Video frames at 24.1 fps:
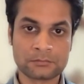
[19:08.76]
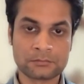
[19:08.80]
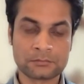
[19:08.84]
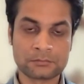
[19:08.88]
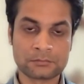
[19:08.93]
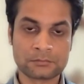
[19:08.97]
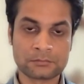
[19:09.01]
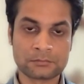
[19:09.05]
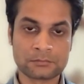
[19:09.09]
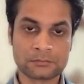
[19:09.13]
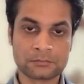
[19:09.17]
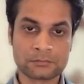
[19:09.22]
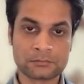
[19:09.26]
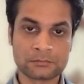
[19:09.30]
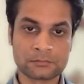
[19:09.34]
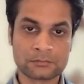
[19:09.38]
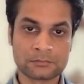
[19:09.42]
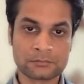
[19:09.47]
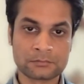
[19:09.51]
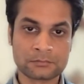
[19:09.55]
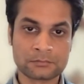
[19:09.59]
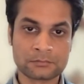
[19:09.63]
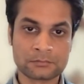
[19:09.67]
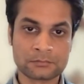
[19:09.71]

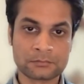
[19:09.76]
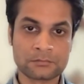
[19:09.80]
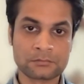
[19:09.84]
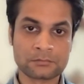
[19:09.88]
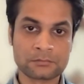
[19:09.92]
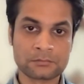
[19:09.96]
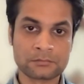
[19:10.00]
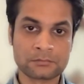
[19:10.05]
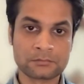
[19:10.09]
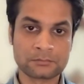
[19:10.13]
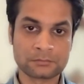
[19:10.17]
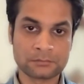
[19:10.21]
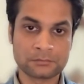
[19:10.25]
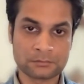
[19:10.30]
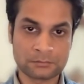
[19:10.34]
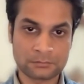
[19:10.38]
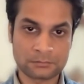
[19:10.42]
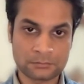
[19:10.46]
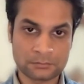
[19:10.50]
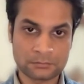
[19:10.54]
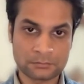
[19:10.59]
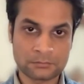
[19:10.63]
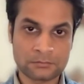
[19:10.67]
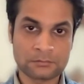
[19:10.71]

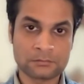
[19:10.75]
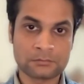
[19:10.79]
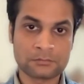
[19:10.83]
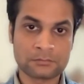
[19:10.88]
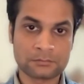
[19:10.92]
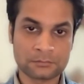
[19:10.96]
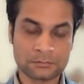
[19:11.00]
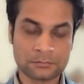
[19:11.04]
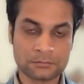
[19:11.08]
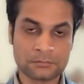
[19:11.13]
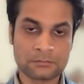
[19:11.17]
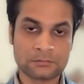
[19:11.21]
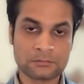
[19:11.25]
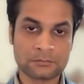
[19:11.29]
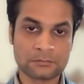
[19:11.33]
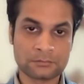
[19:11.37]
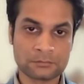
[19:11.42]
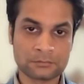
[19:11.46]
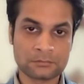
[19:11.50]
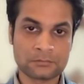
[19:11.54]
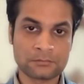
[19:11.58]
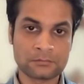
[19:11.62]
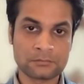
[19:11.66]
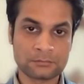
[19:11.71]

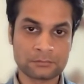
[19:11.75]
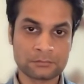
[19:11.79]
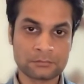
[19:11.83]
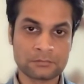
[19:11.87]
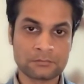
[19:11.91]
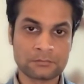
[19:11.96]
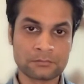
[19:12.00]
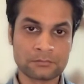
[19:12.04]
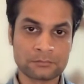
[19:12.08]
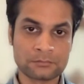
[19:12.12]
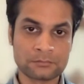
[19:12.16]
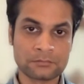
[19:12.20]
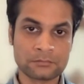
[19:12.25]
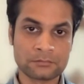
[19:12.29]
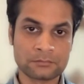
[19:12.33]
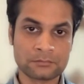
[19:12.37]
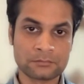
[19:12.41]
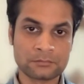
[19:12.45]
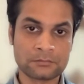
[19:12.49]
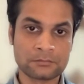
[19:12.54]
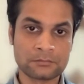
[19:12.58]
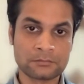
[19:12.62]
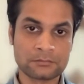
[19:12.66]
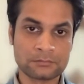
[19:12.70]

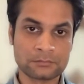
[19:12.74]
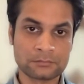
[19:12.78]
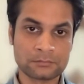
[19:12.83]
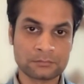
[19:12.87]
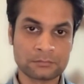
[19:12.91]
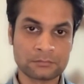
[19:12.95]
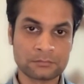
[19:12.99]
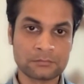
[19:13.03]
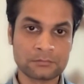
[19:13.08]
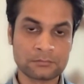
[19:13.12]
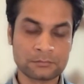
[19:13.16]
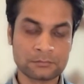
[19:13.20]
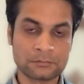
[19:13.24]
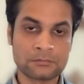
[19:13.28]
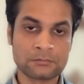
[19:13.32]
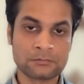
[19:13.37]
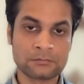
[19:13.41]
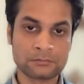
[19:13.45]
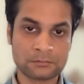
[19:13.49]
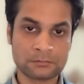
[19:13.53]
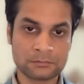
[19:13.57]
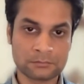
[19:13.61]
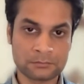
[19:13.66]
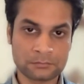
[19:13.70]

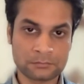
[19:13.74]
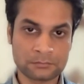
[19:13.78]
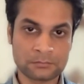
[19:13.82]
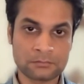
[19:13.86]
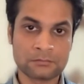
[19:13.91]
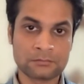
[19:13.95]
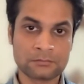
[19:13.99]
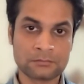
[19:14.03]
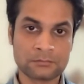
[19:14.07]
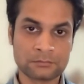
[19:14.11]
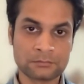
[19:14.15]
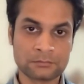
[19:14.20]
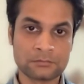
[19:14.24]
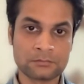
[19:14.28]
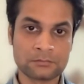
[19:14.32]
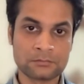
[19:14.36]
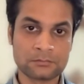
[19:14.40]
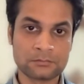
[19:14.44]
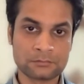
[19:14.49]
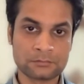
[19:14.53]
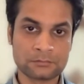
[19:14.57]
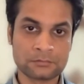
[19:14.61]
This person isn't speaking.